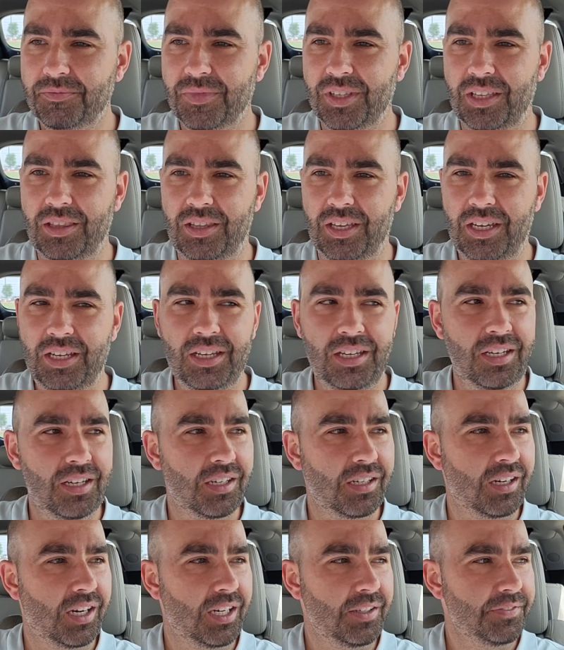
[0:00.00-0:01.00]
they
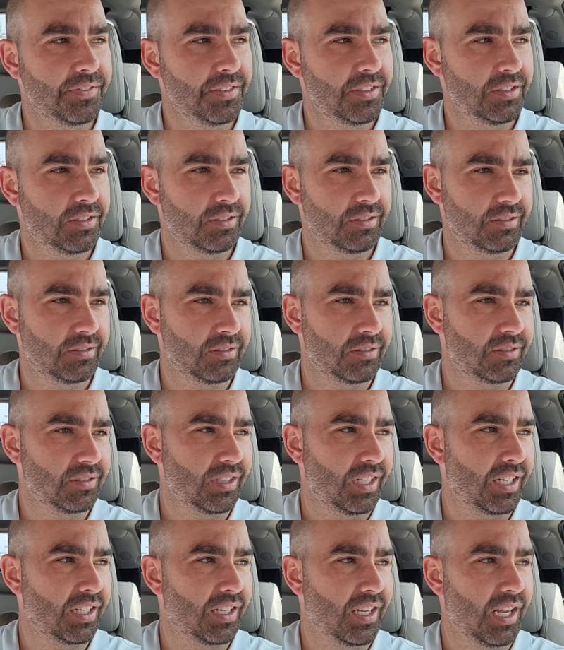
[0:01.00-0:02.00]
often
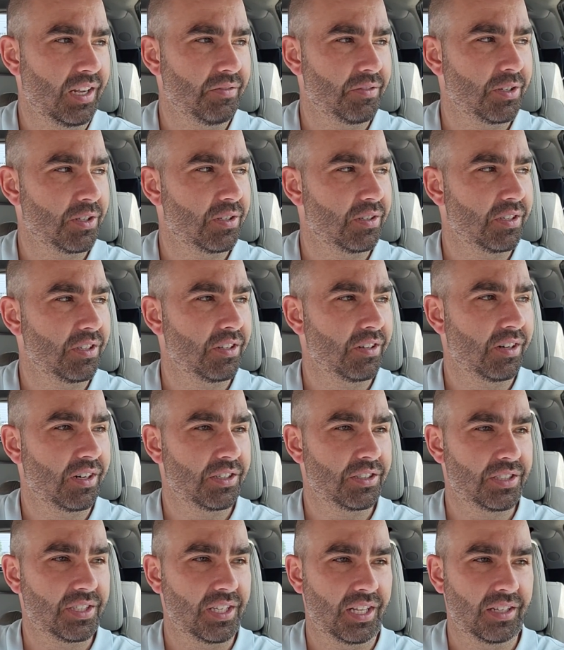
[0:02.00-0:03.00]
like have their either
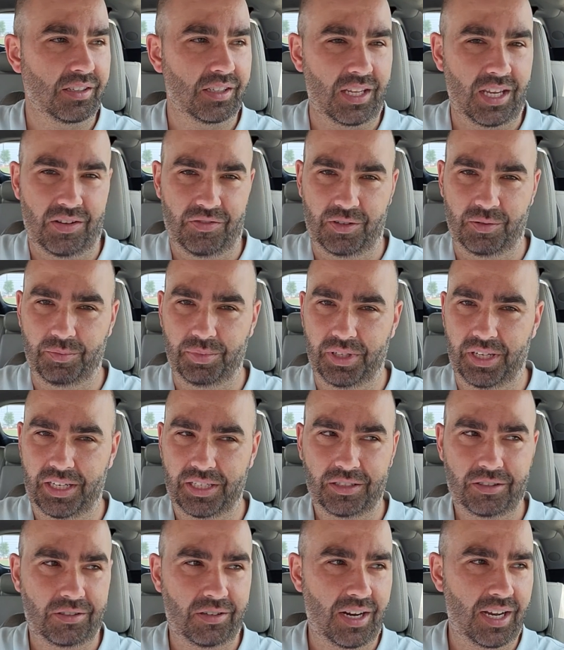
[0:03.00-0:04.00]
just like have their
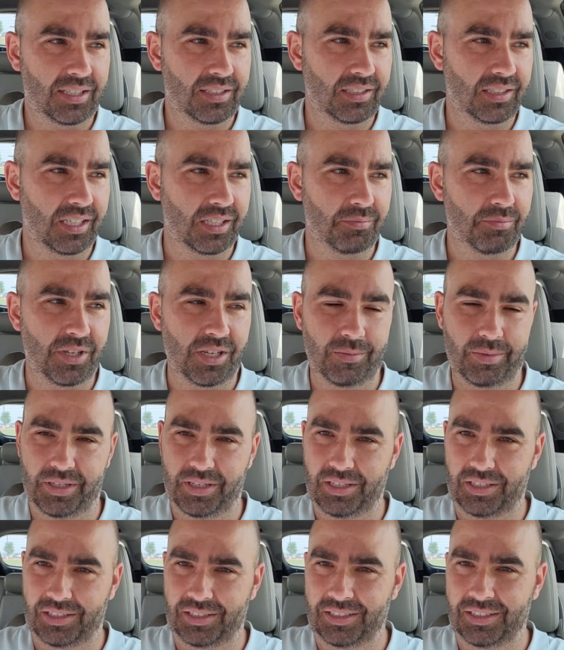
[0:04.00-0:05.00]
blind cracked like
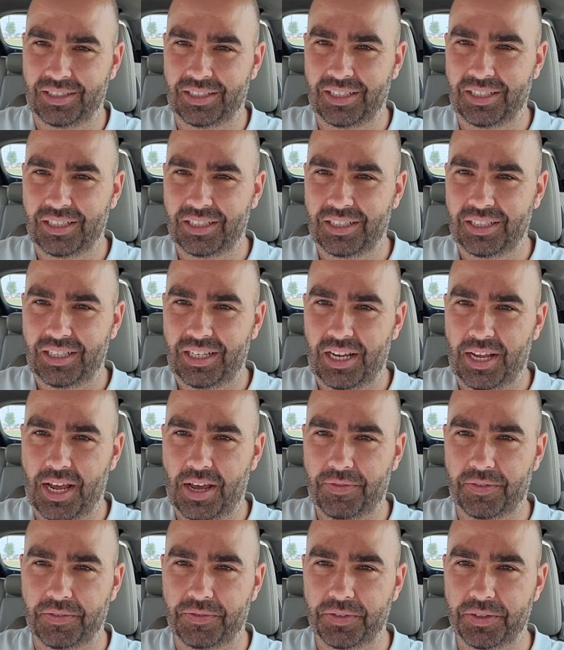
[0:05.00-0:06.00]
maybe
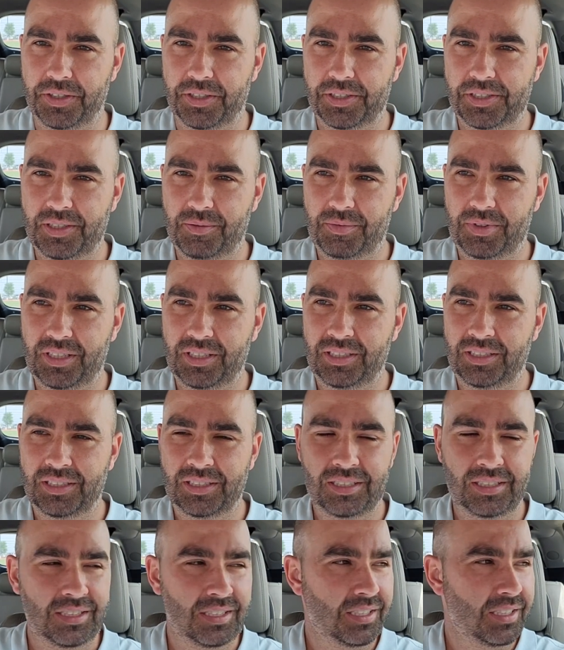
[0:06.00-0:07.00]
half a foot or something,
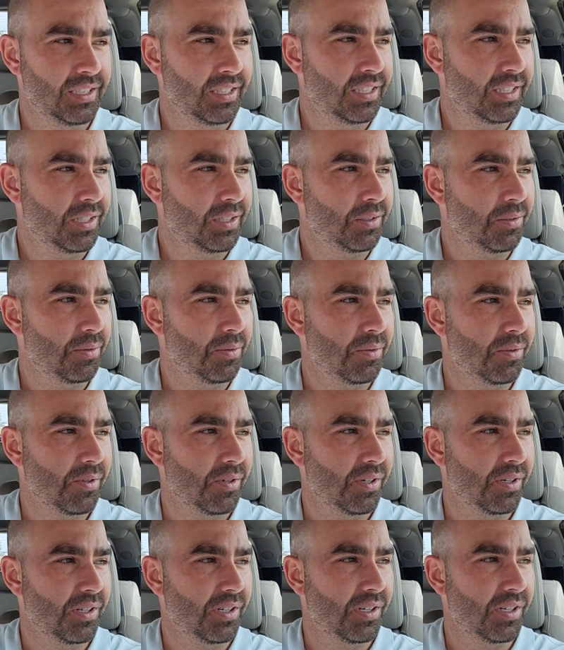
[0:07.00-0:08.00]

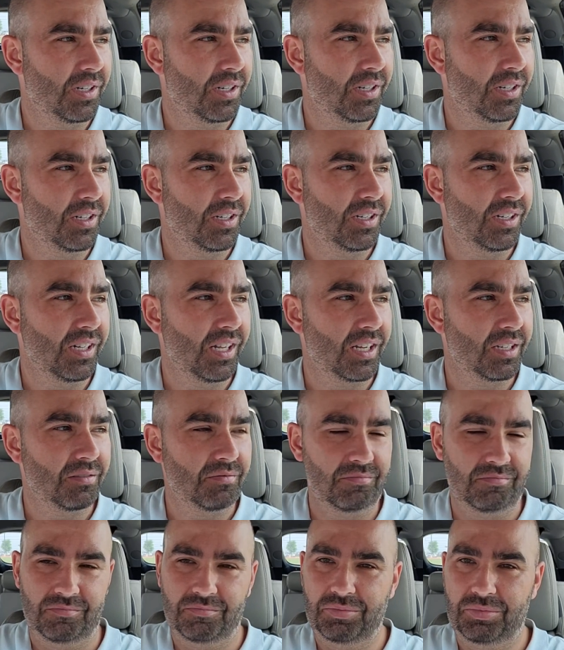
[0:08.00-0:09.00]
or like
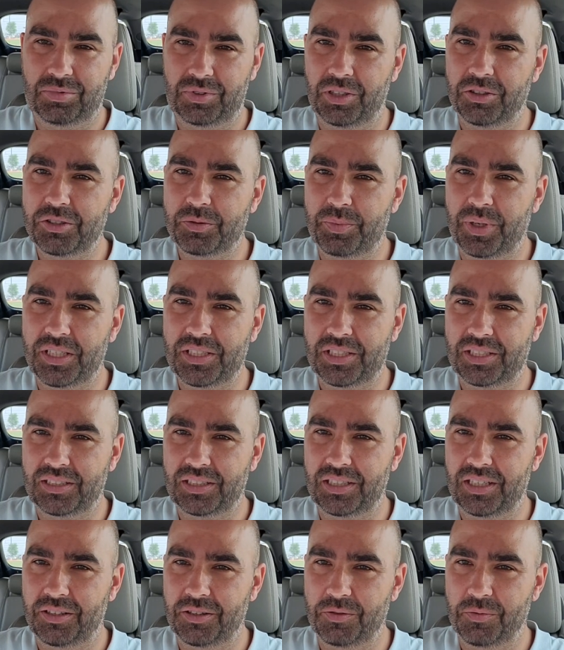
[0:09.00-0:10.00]
closed
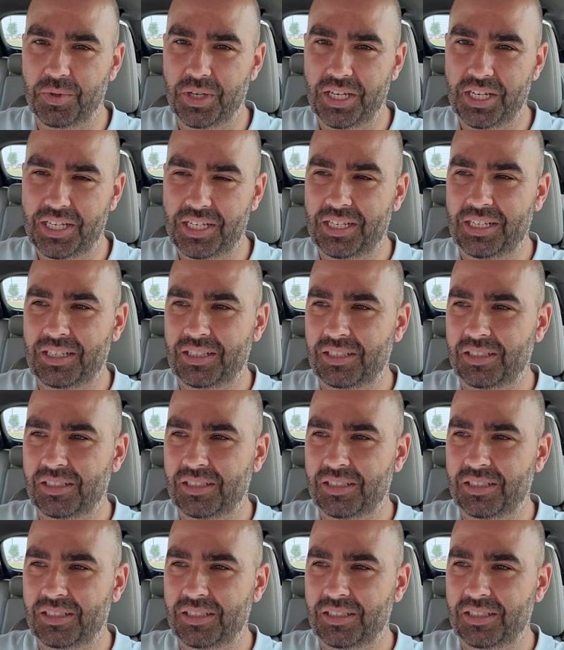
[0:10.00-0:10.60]
basically all the way.